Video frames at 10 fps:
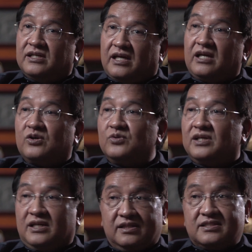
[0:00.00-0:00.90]

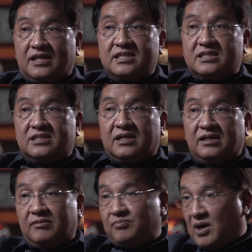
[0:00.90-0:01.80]
including, in this case,
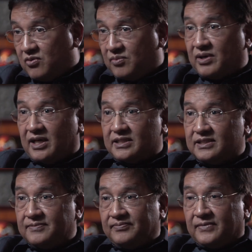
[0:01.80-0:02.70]
power plants.